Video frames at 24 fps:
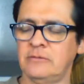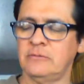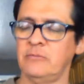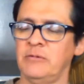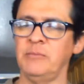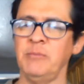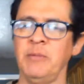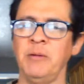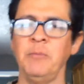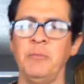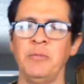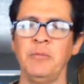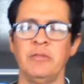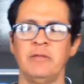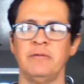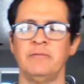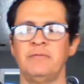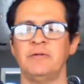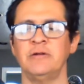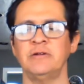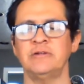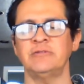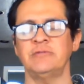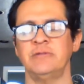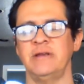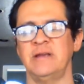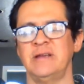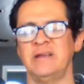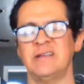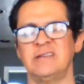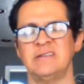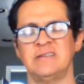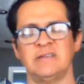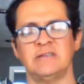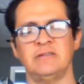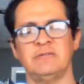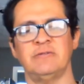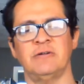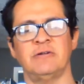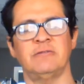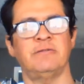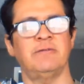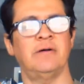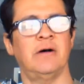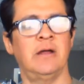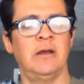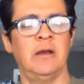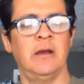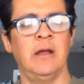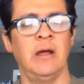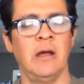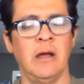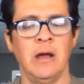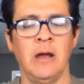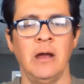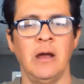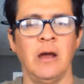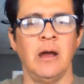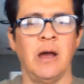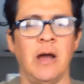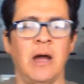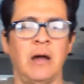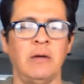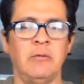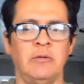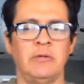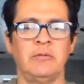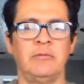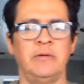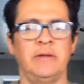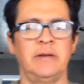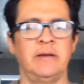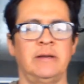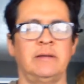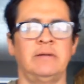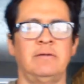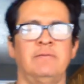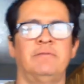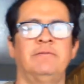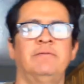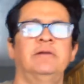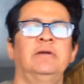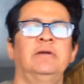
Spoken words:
remember, the first reading is just for fun. I will read it for